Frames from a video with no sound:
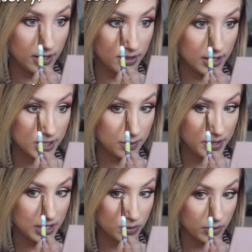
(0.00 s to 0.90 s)
in this
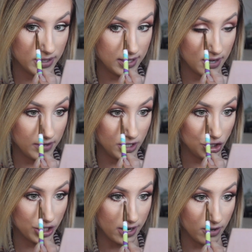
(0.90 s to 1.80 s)
space where we didn't have any
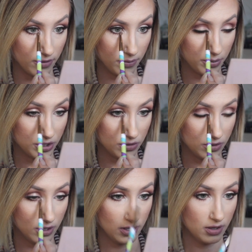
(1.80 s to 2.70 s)
shadow. But
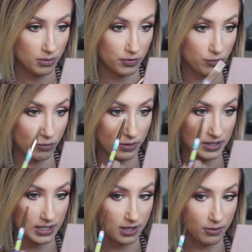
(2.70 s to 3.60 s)
when we
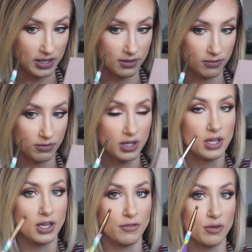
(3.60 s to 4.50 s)
start,
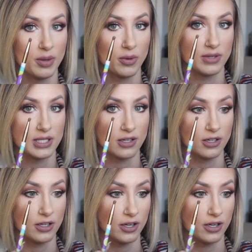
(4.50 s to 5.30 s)
if you remember, we started